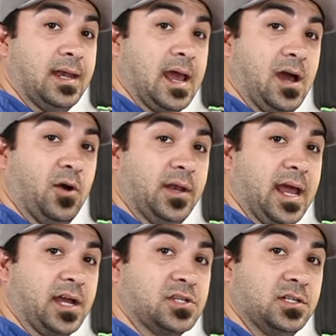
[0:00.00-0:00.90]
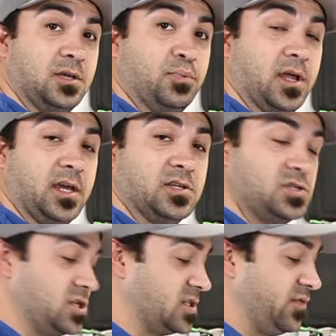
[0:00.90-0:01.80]
now it actually plays
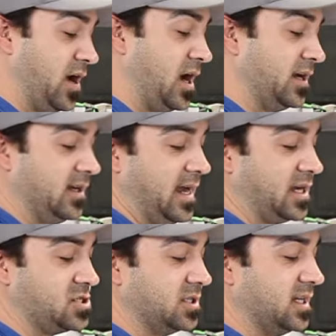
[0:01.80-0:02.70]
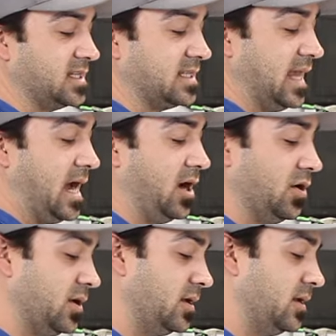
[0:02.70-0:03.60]
just fine and actually gets
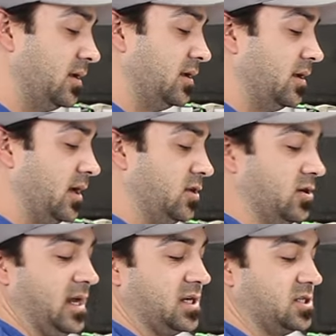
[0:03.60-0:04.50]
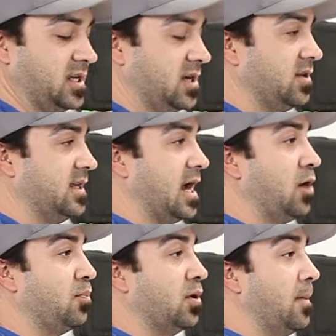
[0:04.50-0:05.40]
loud, and you can actually hear the
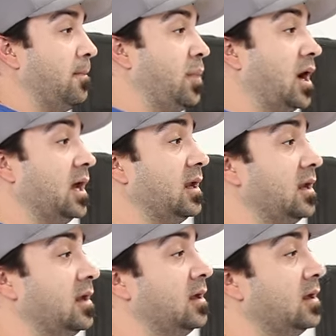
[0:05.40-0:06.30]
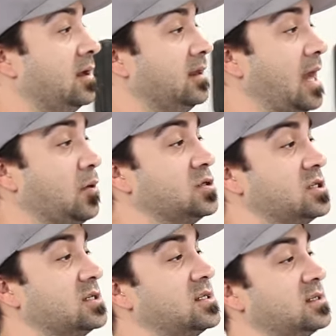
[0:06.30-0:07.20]
output. But that was
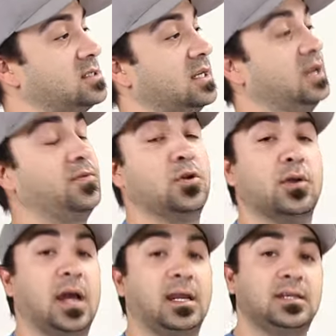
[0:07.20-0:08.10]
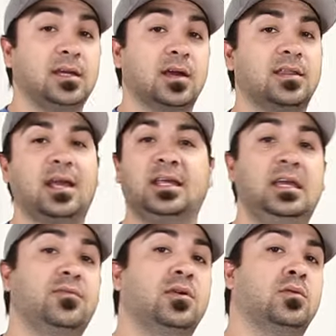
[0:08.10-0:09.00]
just to give you an idea that
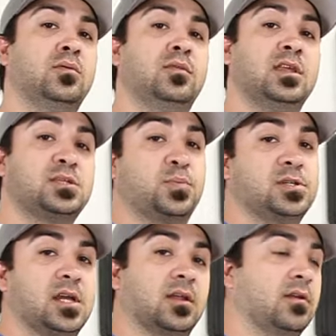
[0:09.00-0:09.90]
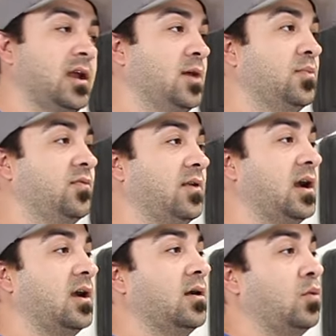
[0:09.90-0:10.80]
even this particular
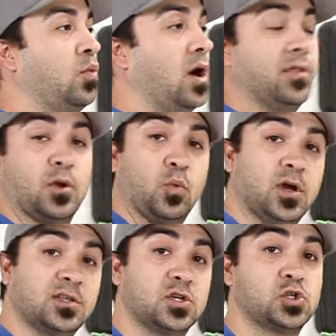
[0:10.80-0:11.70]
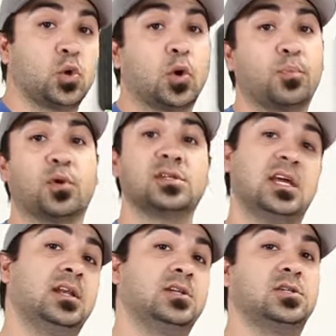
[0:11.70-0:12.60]
amplifier, while there was a short
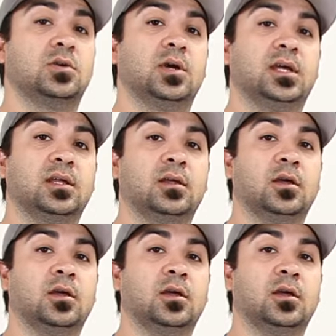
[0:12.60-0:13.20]
presented to it,